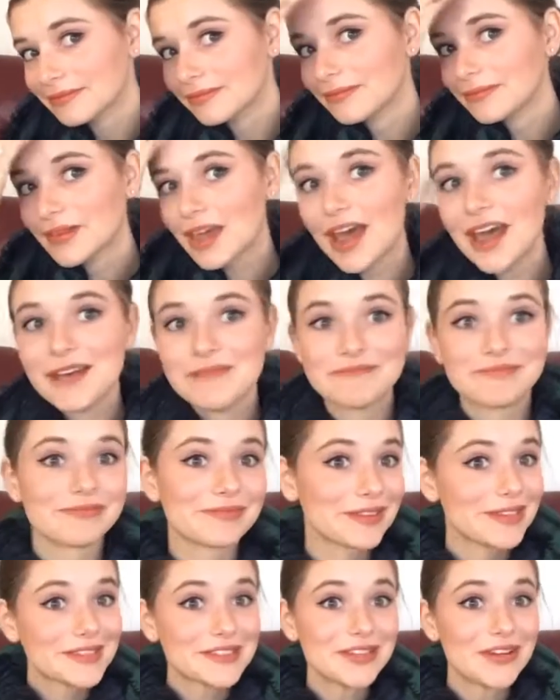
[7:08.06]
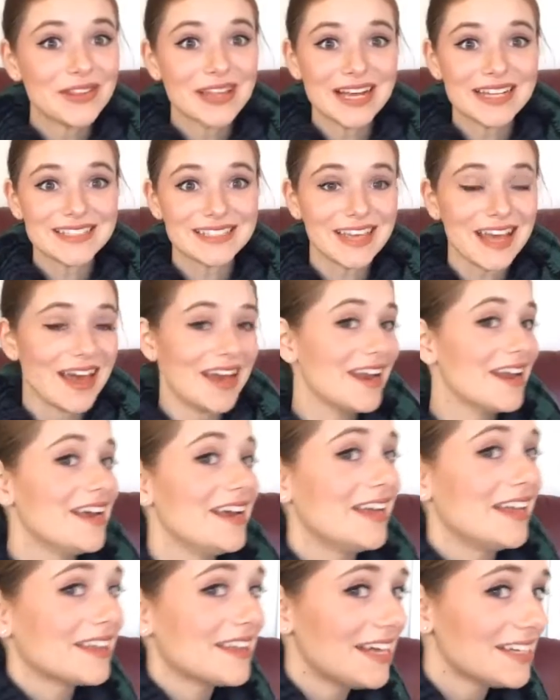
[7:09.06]
Okay, so that's it.
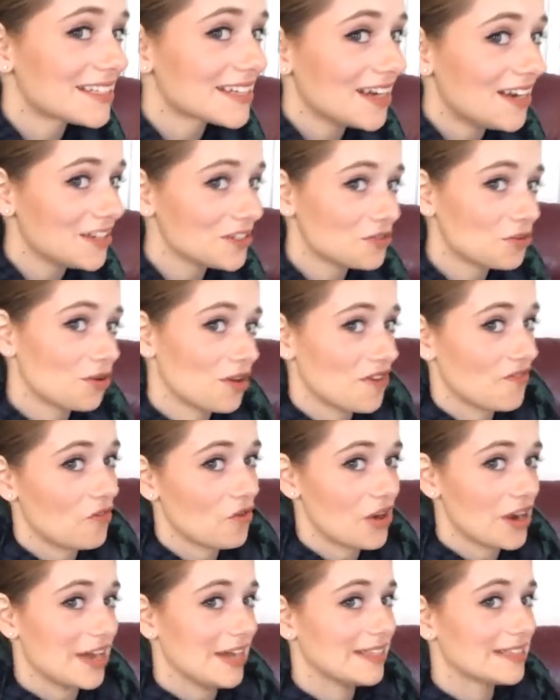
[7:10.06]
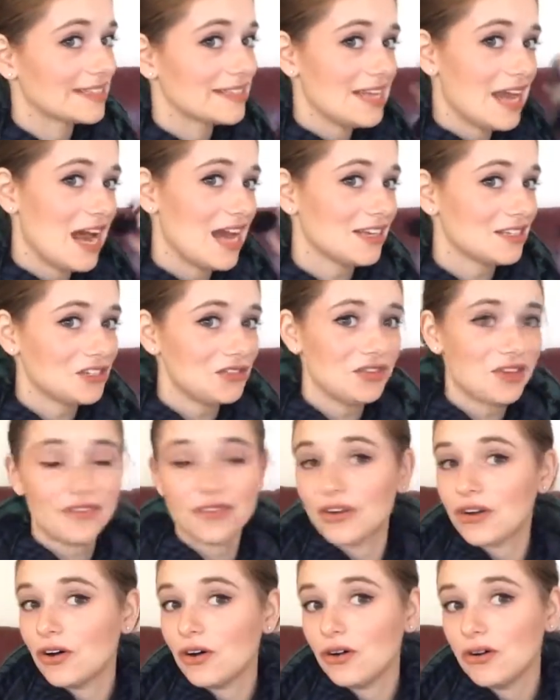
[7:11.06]
That's contouring for you. It's not too
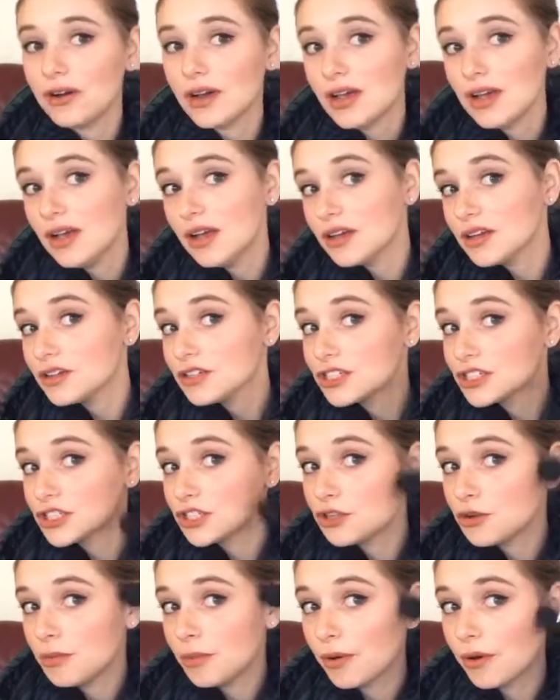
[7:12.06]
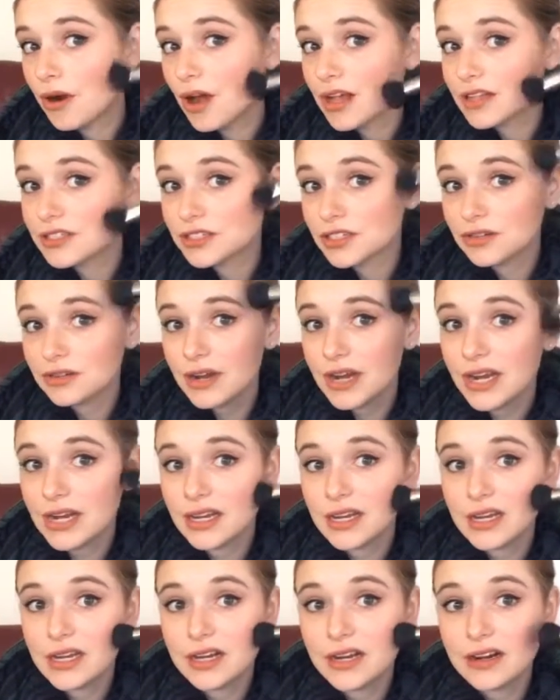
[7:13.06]
difficult. You just do bronzer right
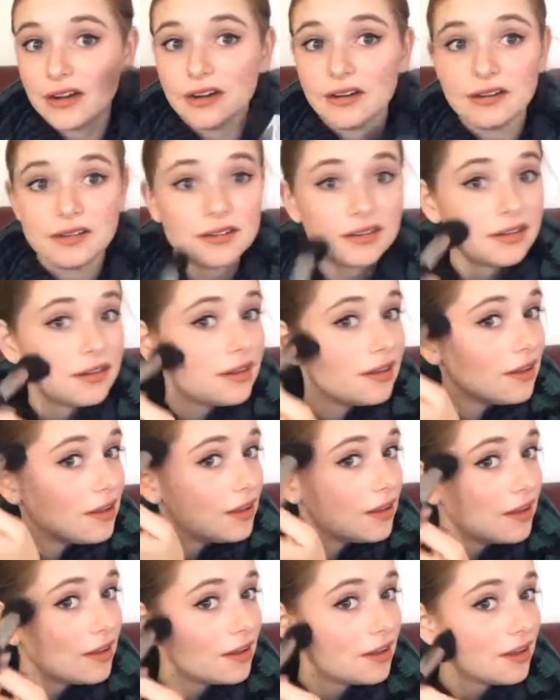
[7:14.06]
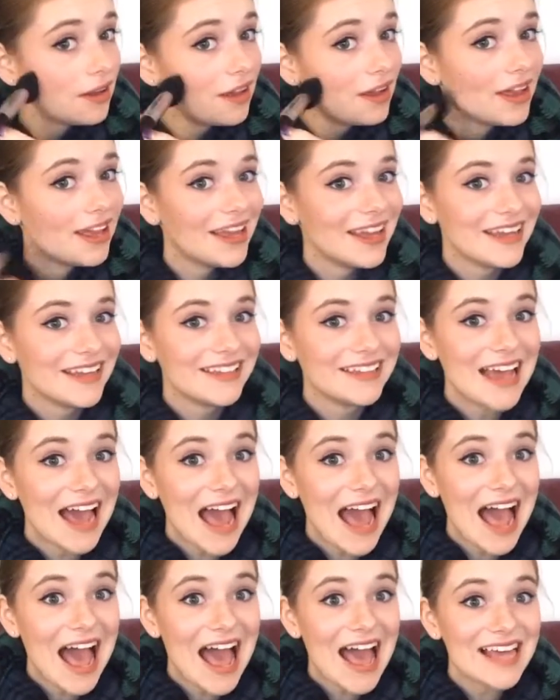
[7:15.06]
here. Yes,
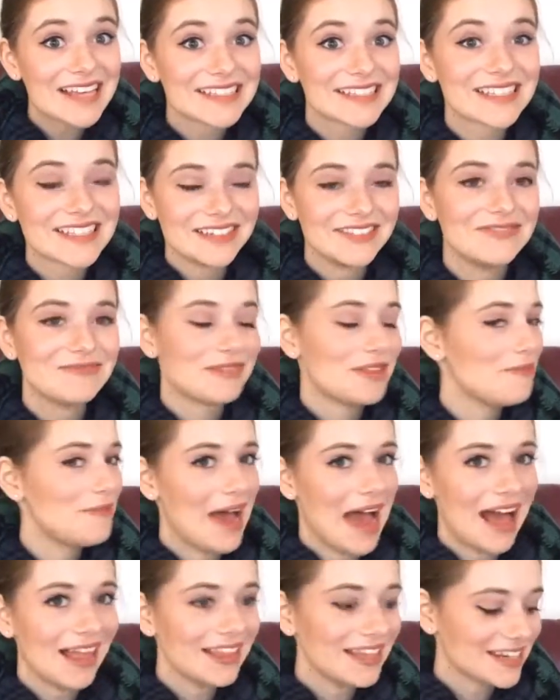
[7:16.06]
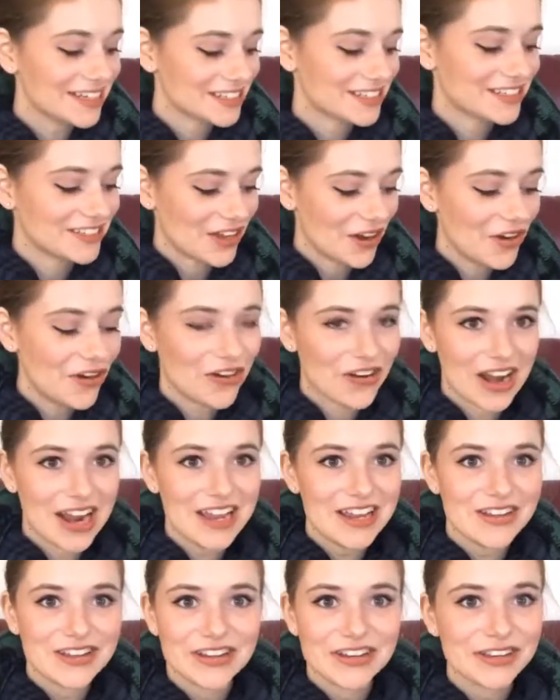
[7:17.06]
the palette is so great.
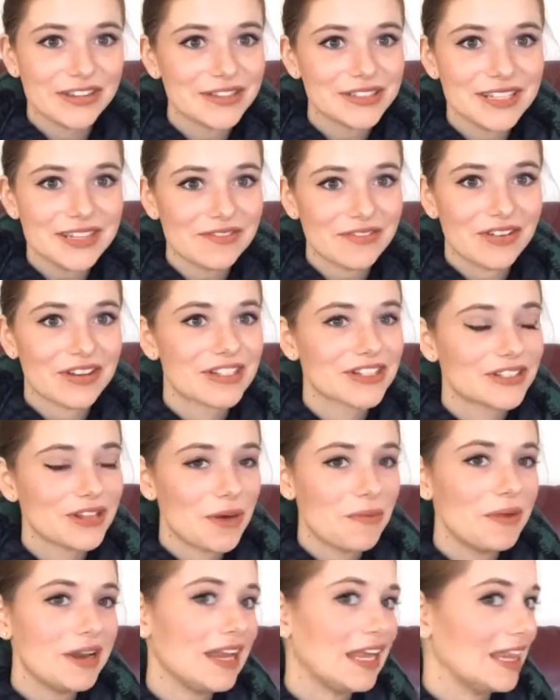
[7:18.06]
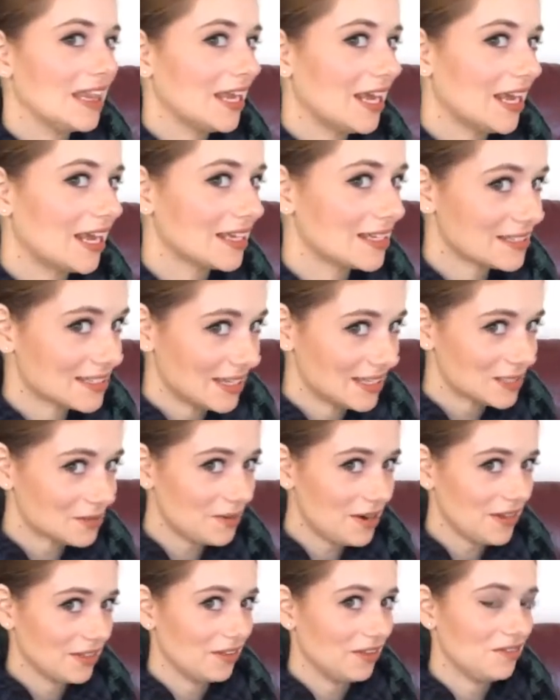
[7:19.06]
You can use it for so many things. That's what
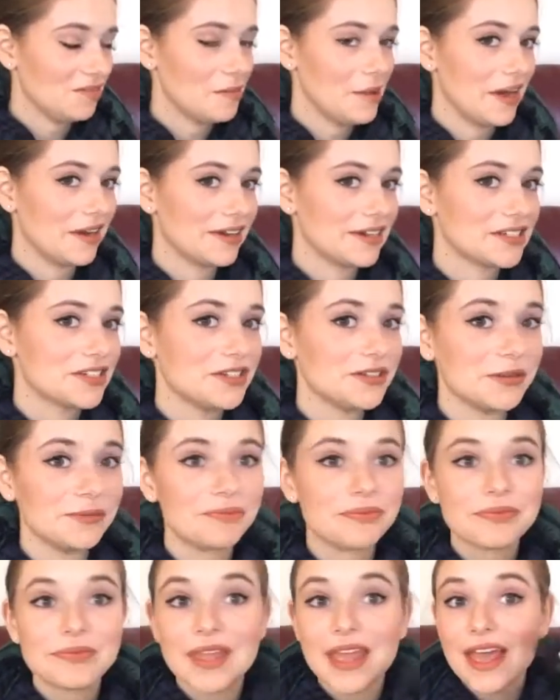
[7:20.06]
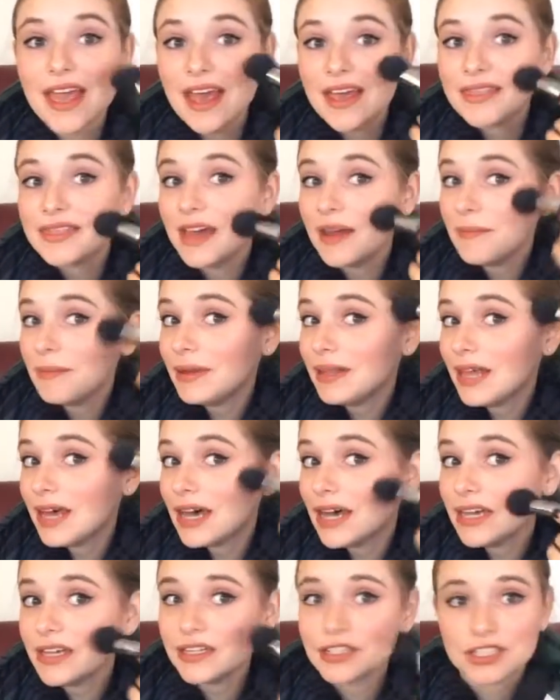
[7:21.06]
I love about it too. Then
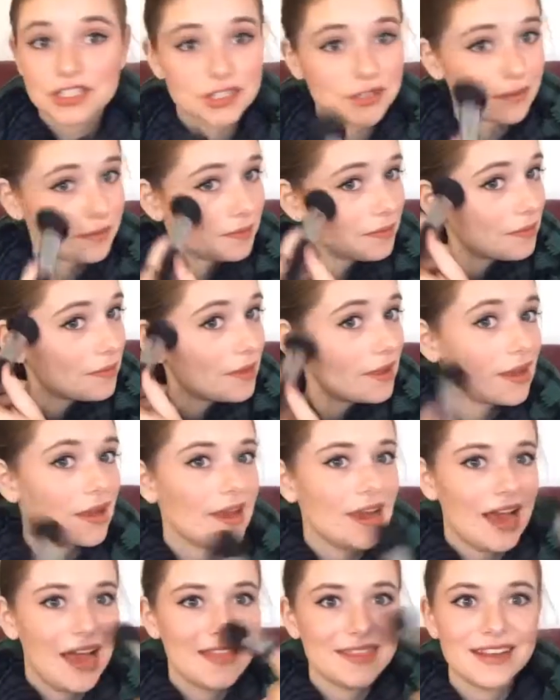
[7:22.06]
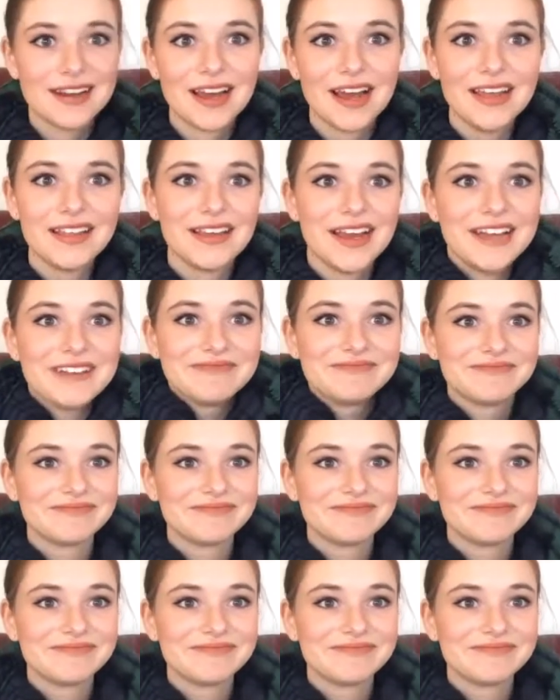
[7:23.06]
blush, and then highlight.